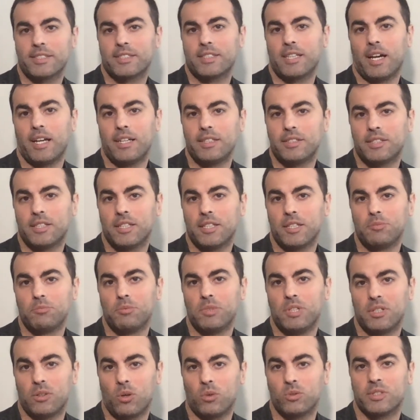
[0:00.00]
item
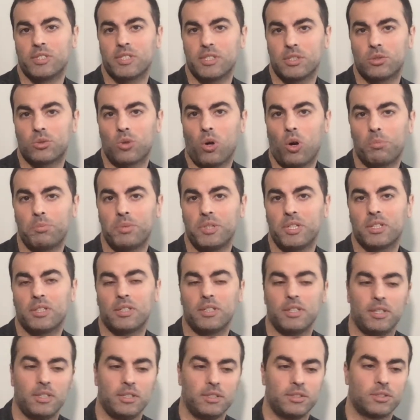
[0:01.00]
on this topic
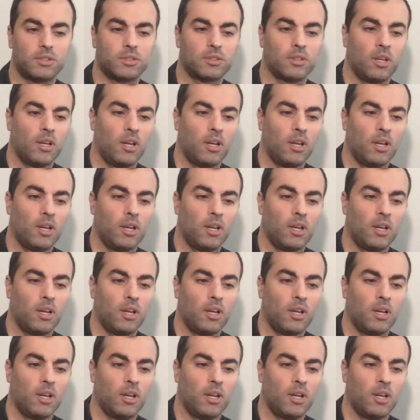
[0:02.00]
is